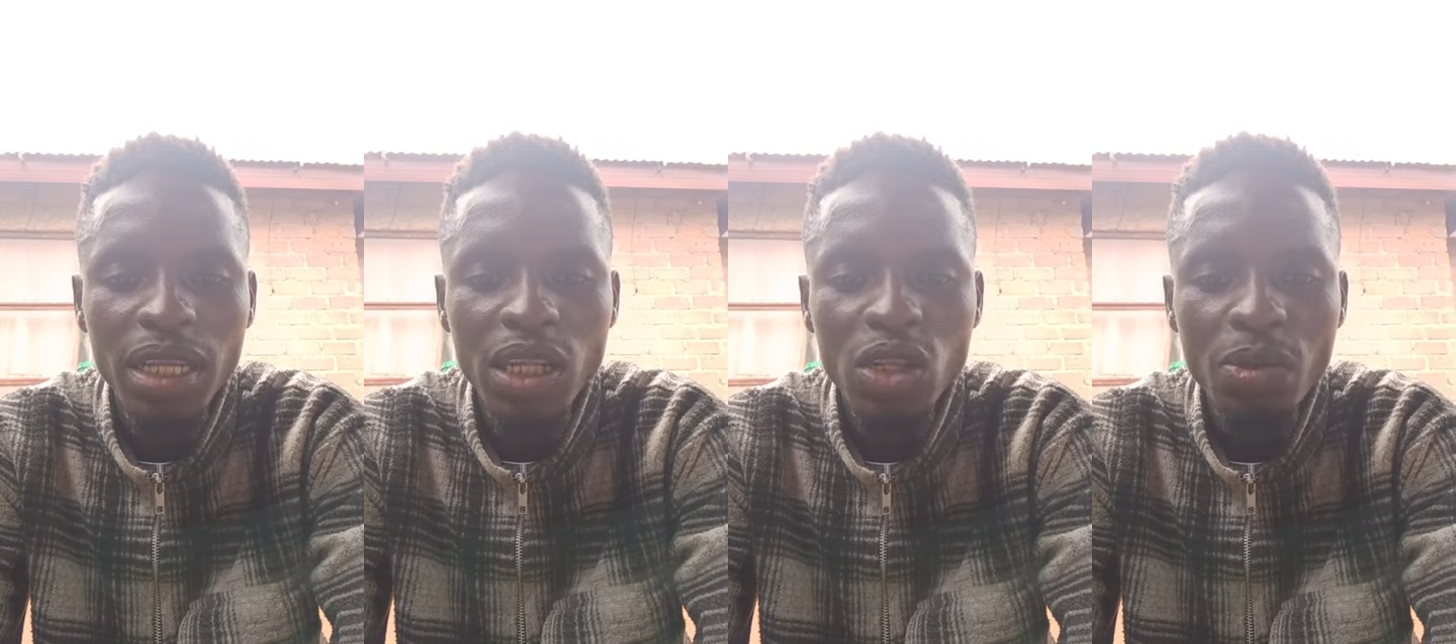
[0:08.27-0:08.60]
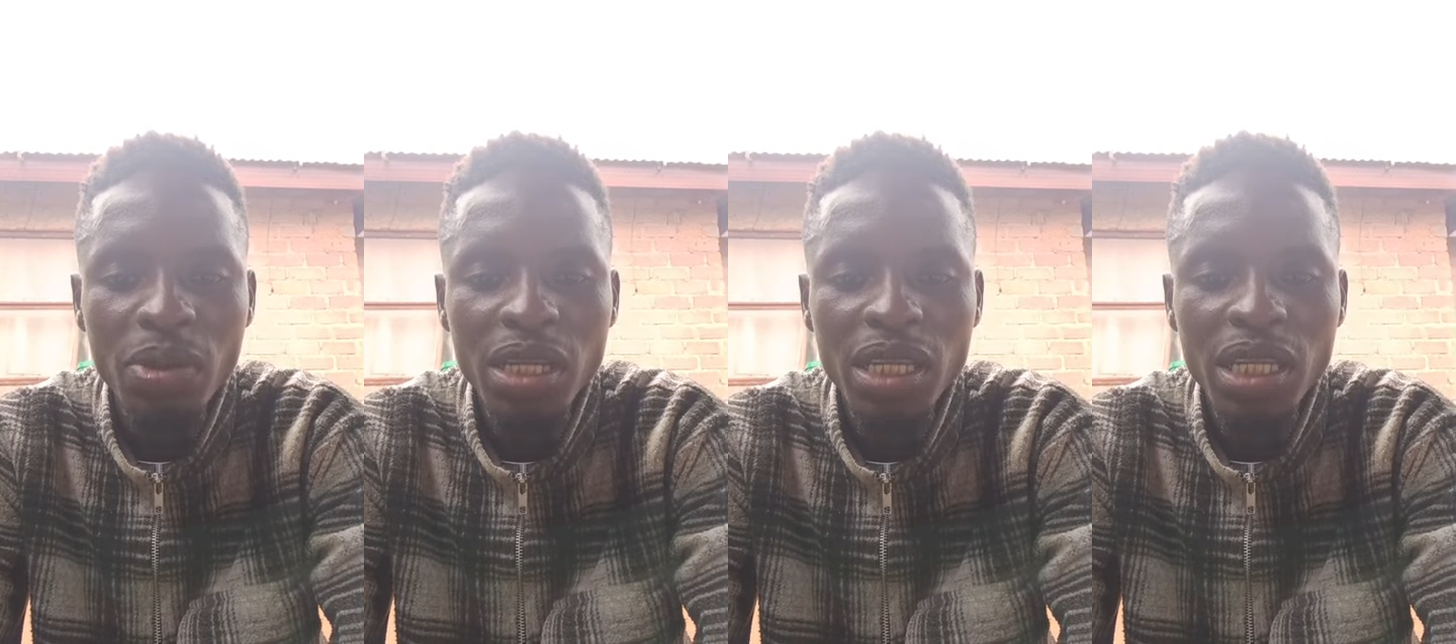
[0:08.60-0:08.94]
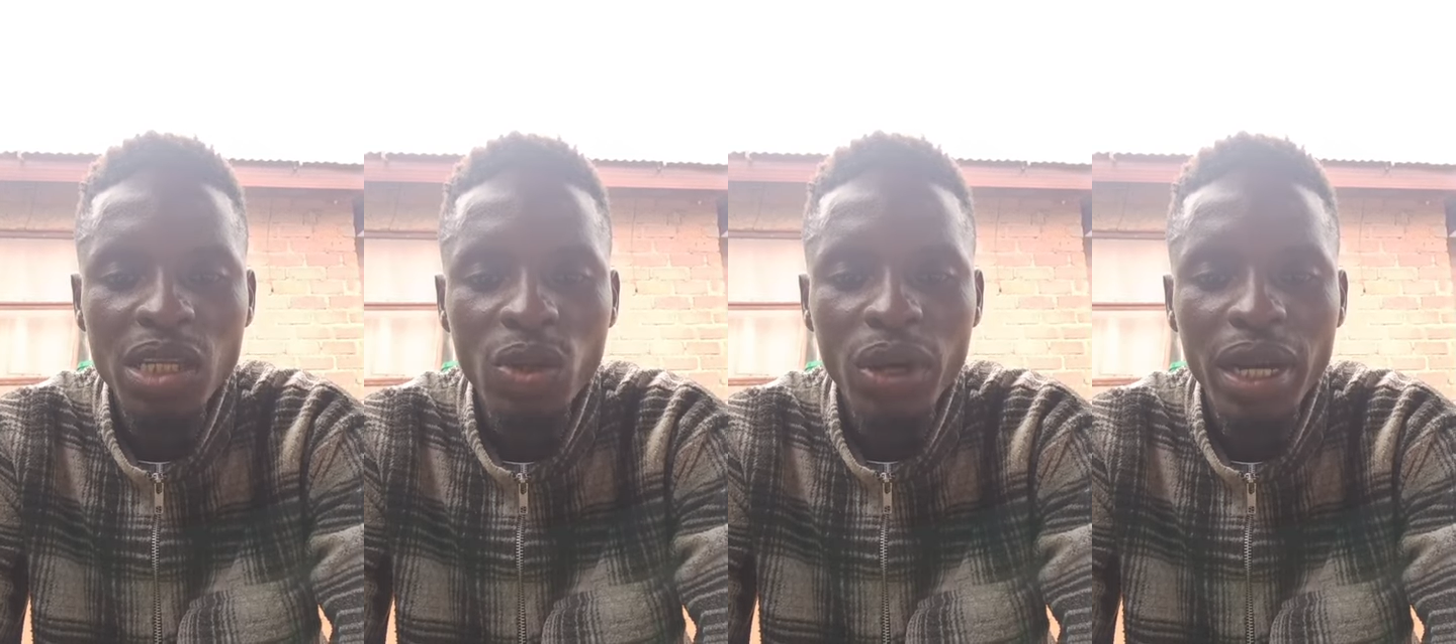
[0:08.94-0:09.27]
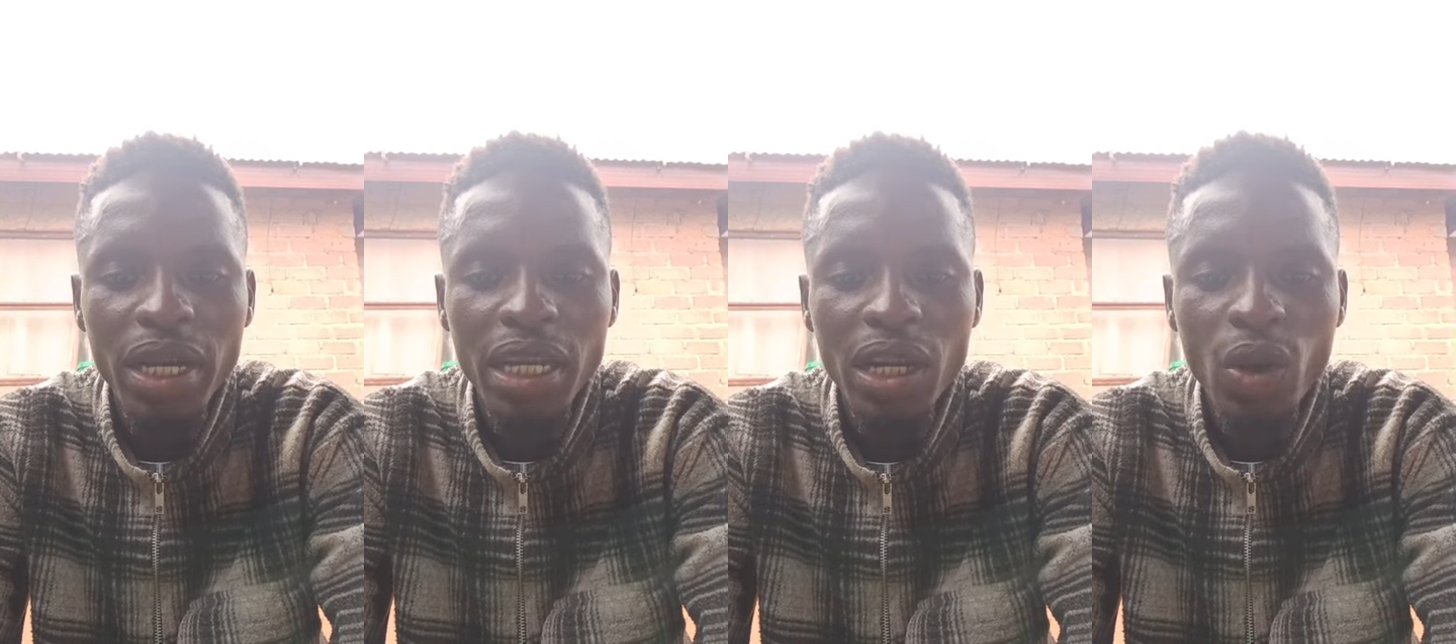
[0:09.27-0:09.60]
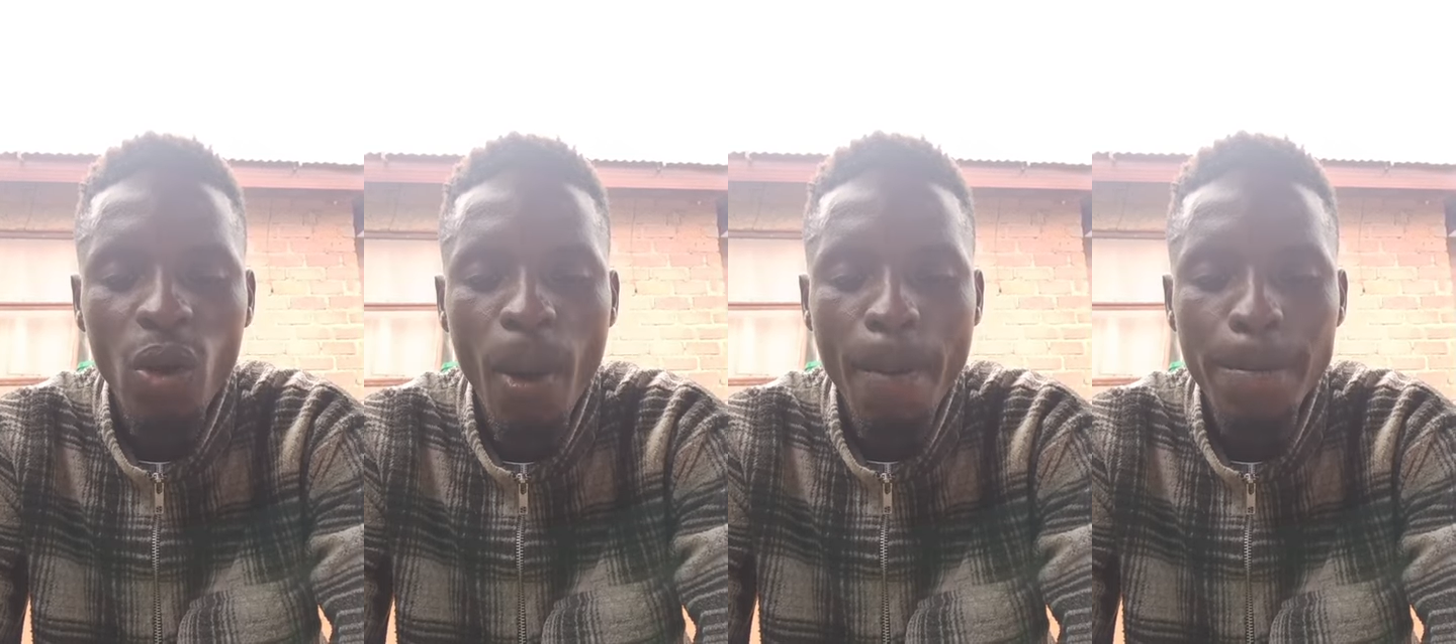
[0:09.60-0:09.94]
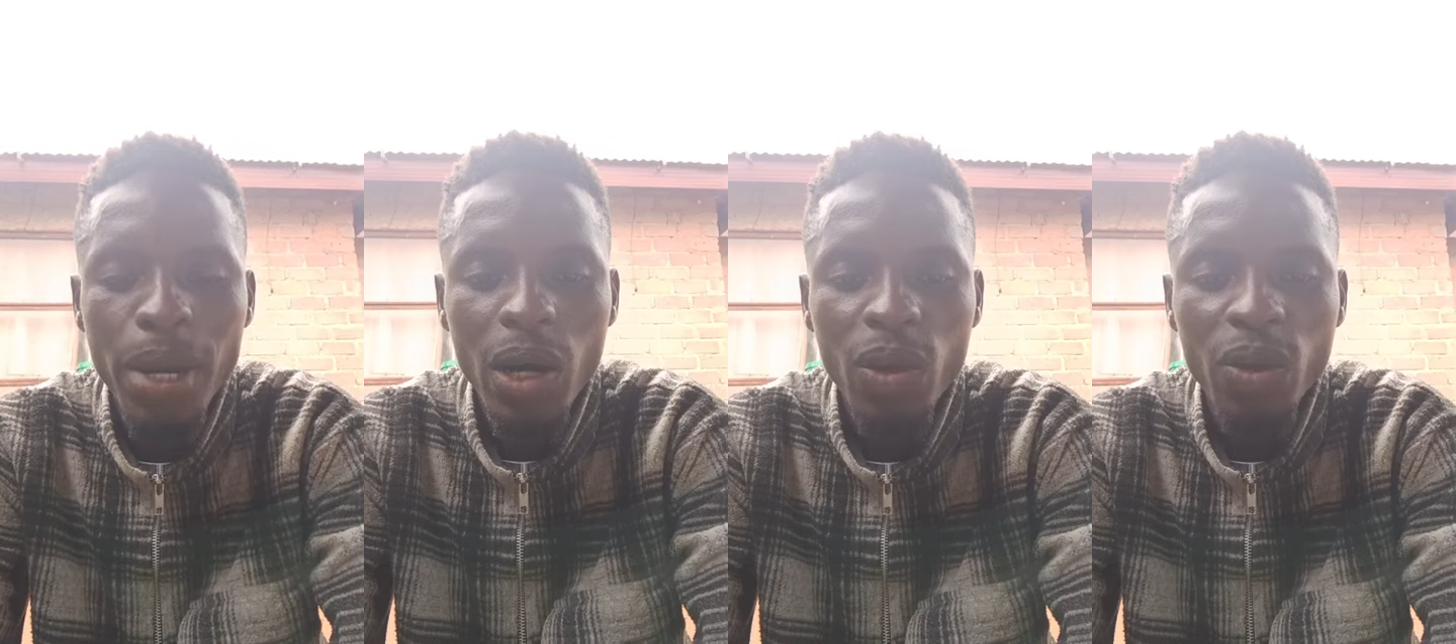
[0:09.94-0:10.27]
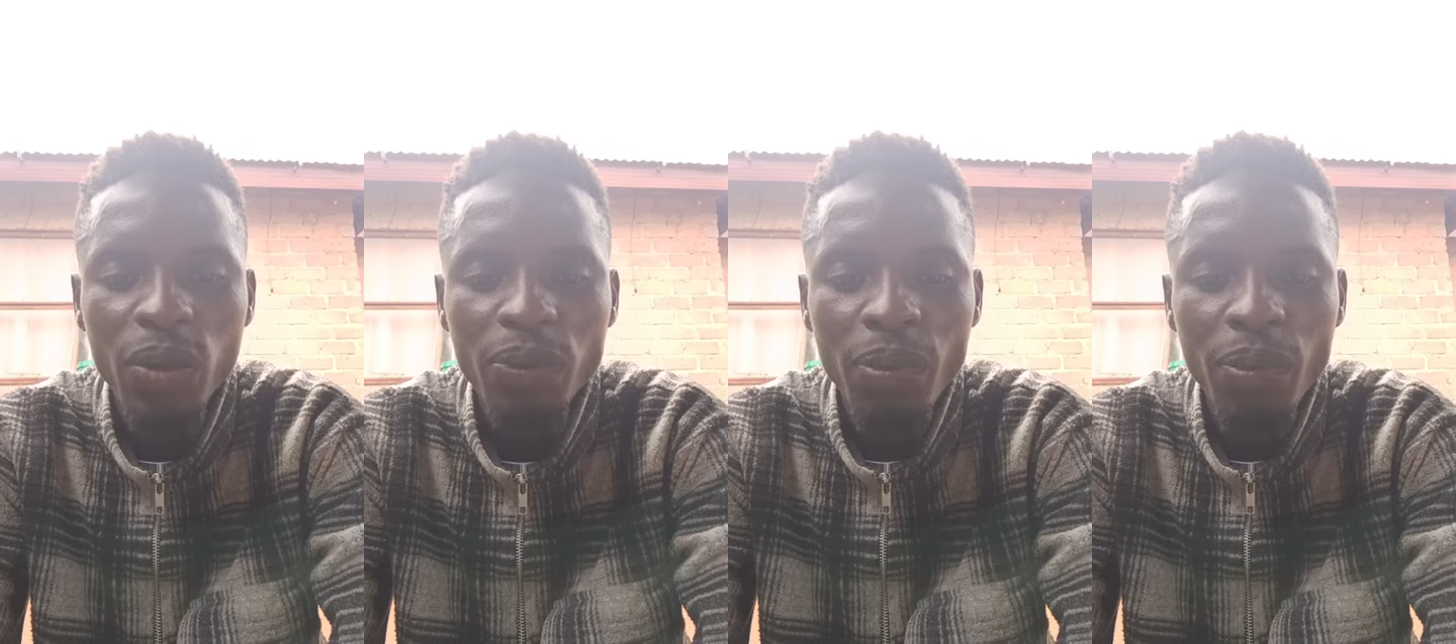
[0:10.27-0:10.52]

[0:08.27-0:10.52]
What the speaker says: The topic is organic compound.